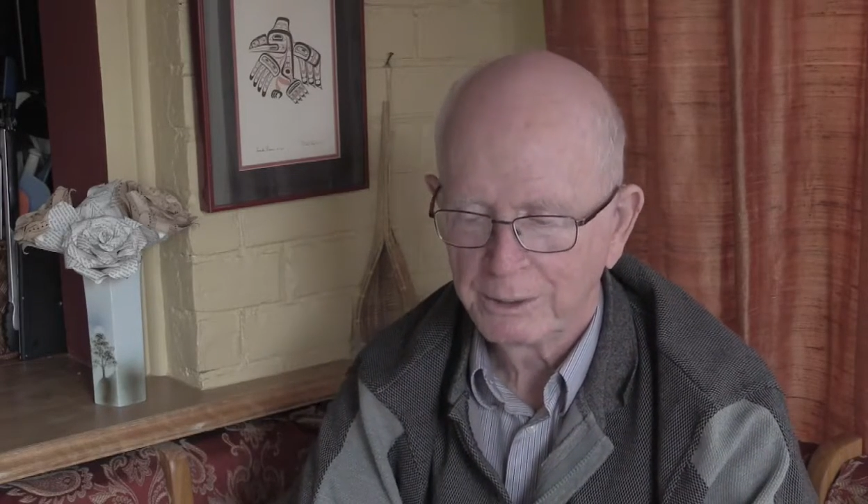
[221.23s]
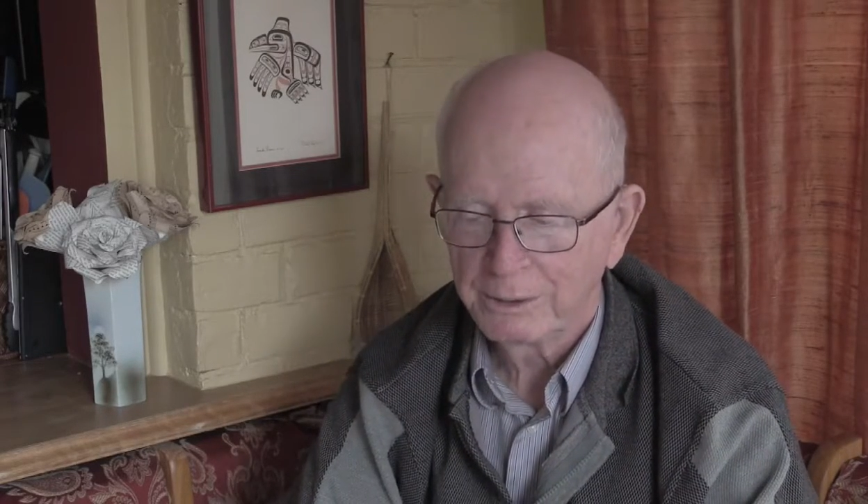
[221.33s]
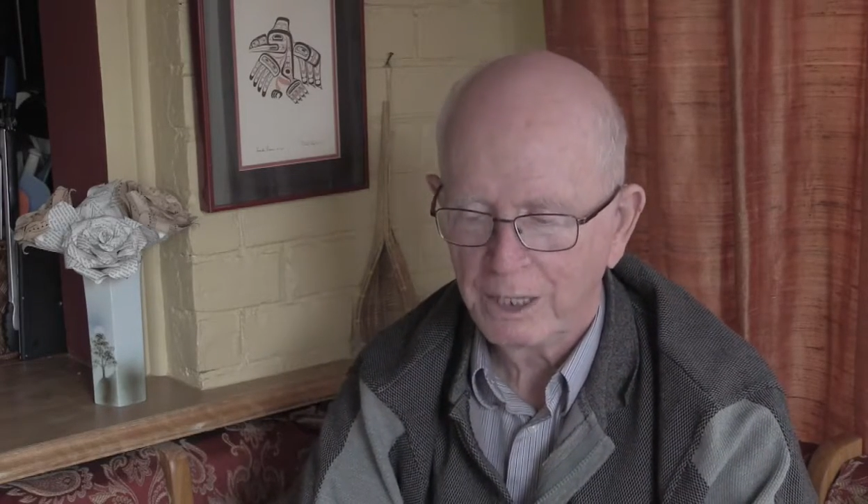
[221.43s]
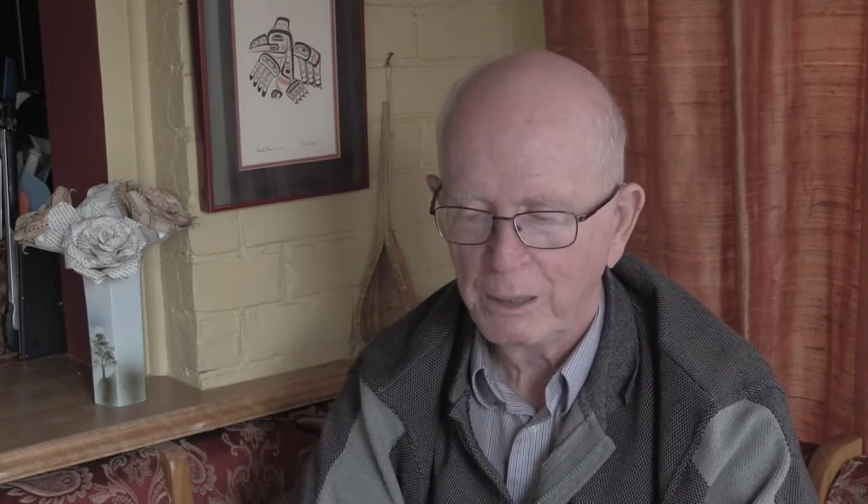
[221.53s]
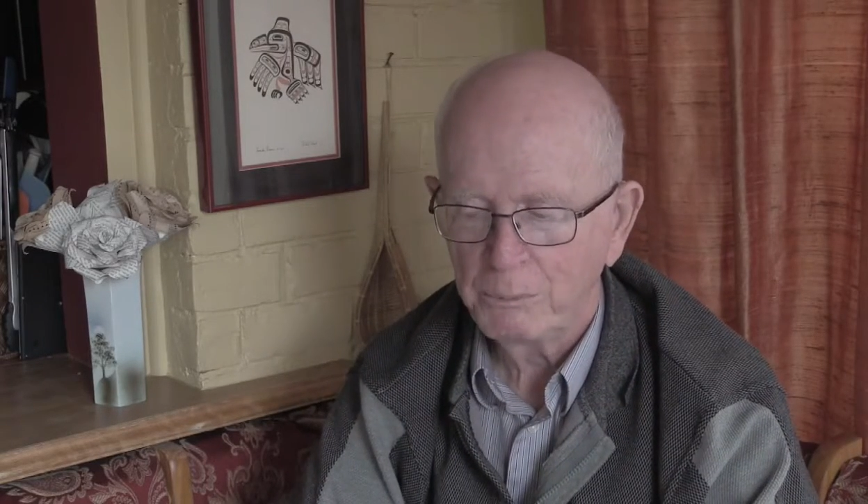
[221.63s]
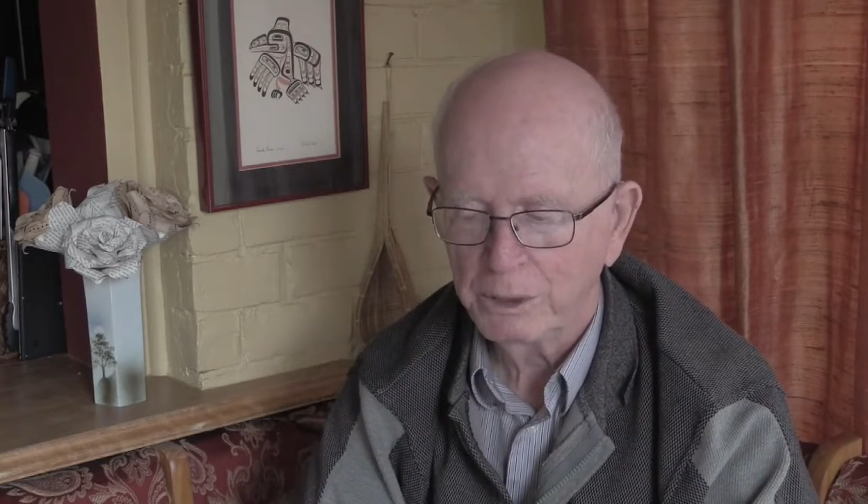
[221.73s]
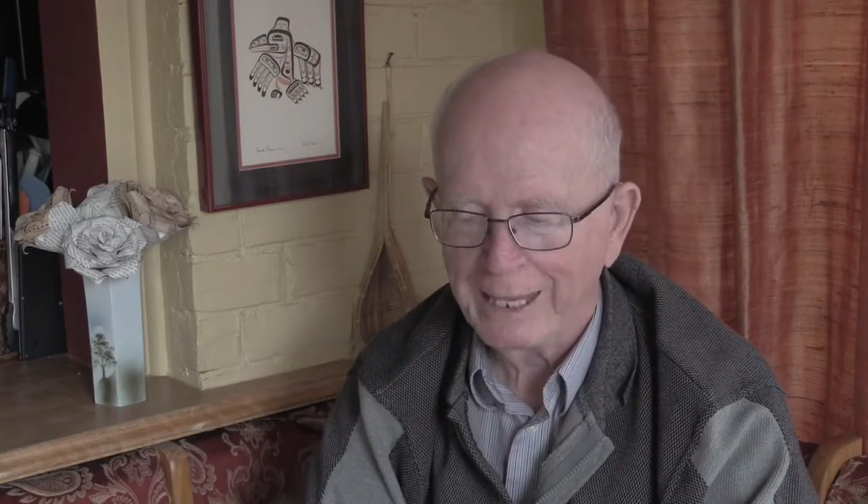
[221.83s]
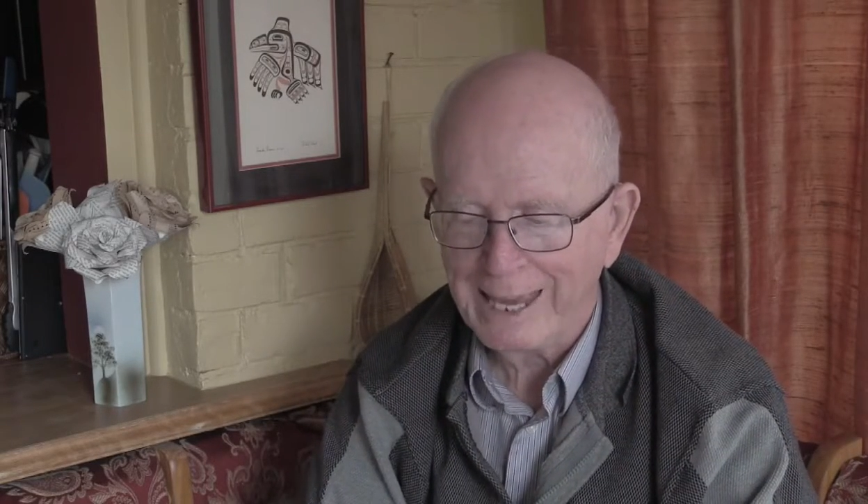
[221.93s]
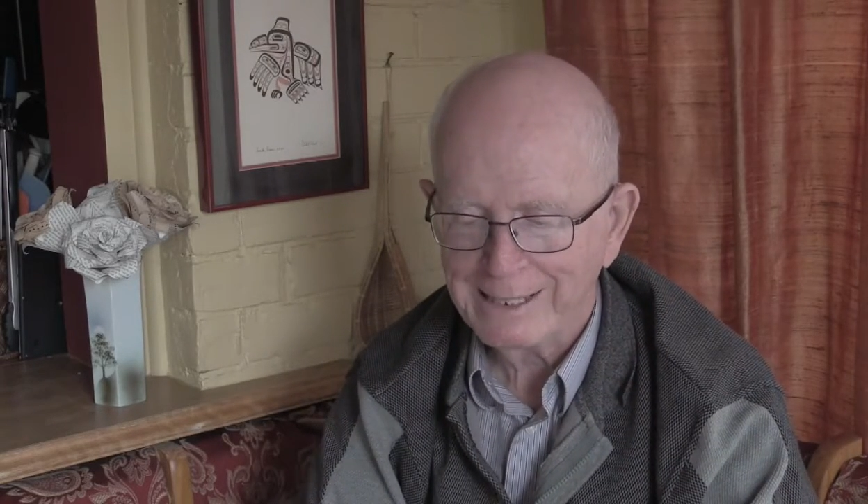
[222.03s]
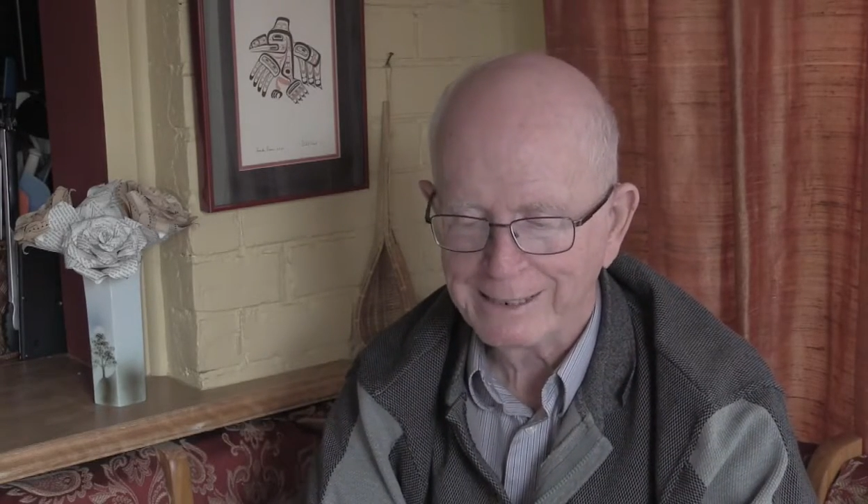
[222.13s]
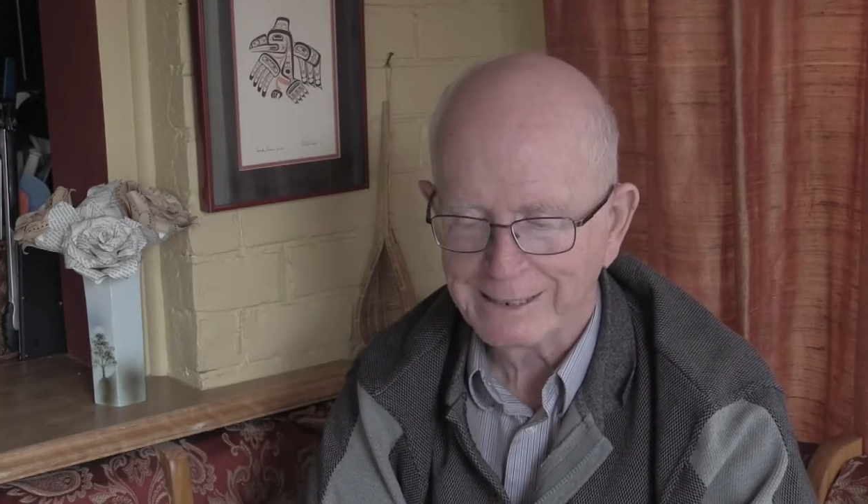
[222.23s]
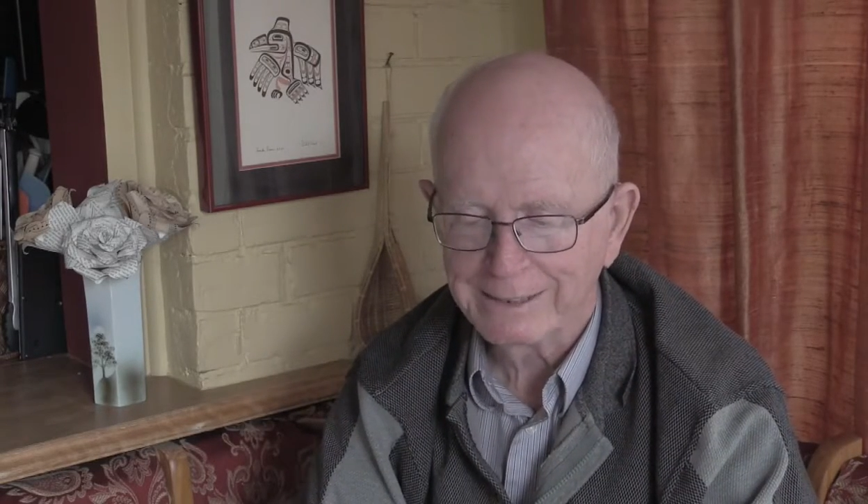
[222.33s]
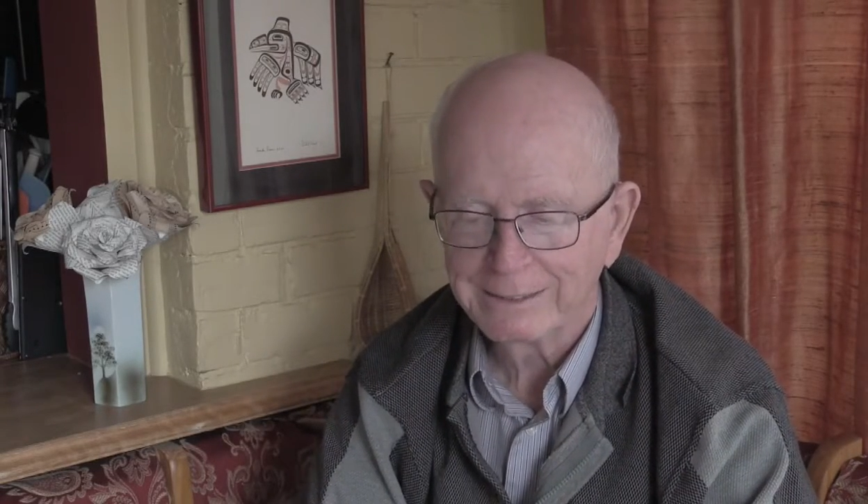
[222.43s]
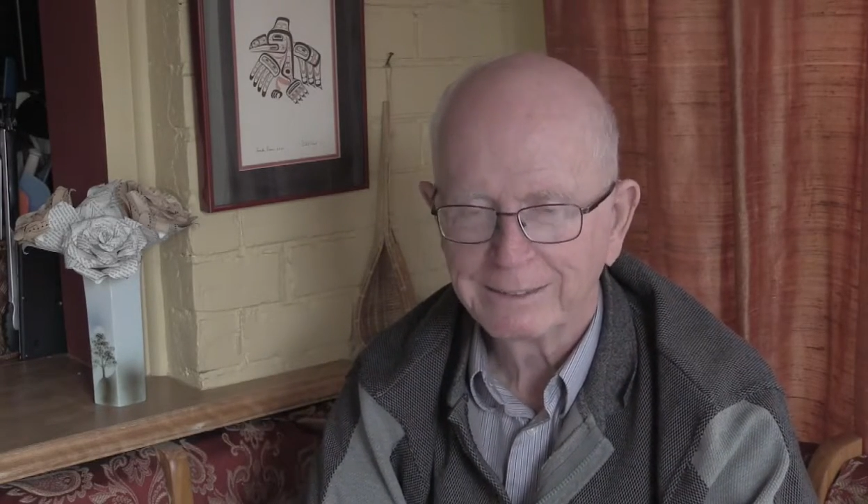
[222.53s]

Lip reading: came to Canada,